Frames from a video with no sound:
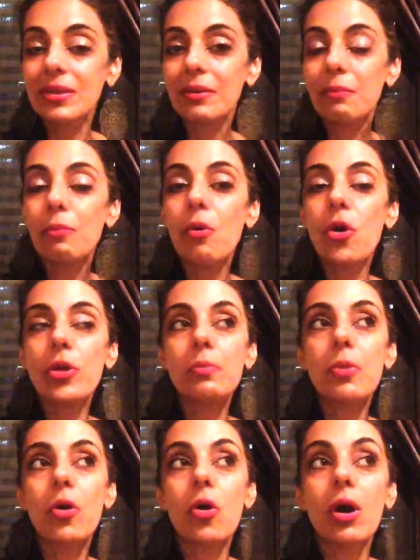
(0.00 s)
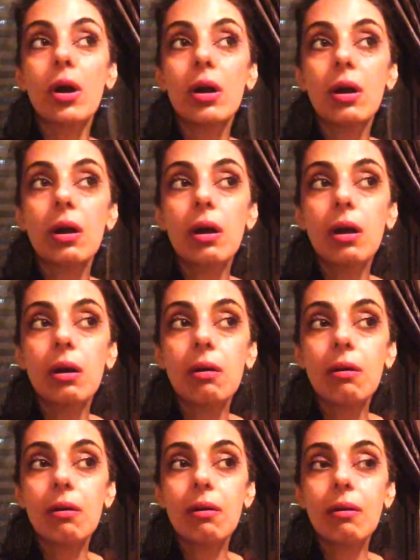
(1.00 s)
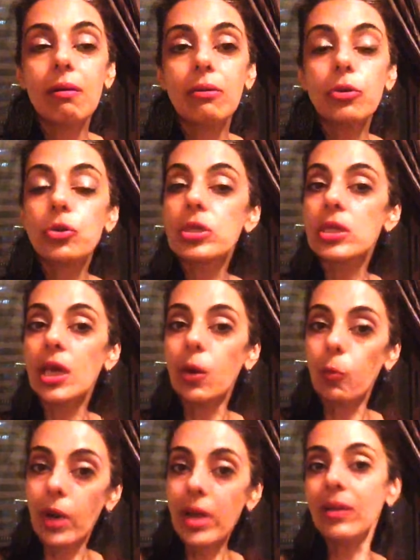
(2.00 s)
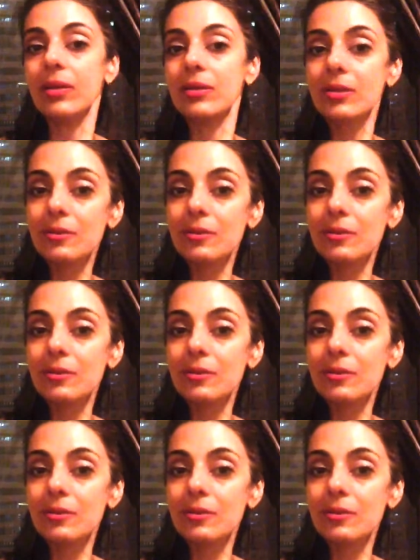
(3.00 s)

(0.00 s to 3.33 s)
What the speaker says: more and more, could say, awareness,